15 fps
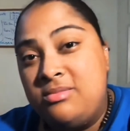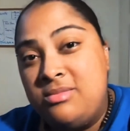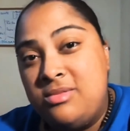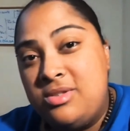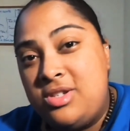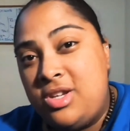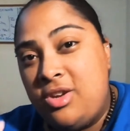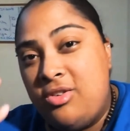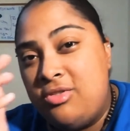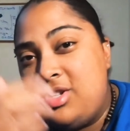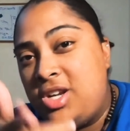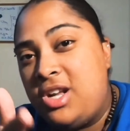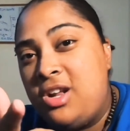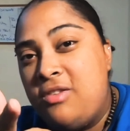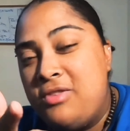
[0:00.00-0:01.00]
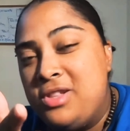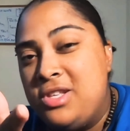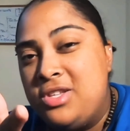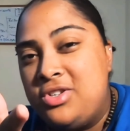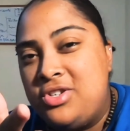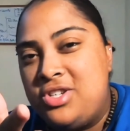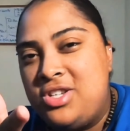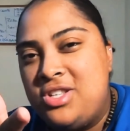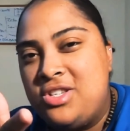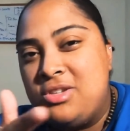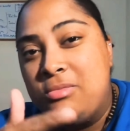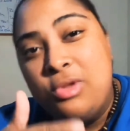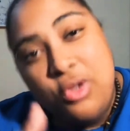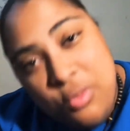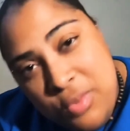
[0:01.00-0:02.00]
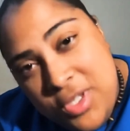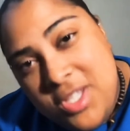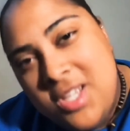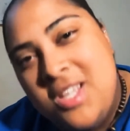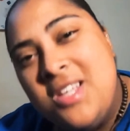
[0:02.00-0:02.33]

So check it out if you're interested in some loops,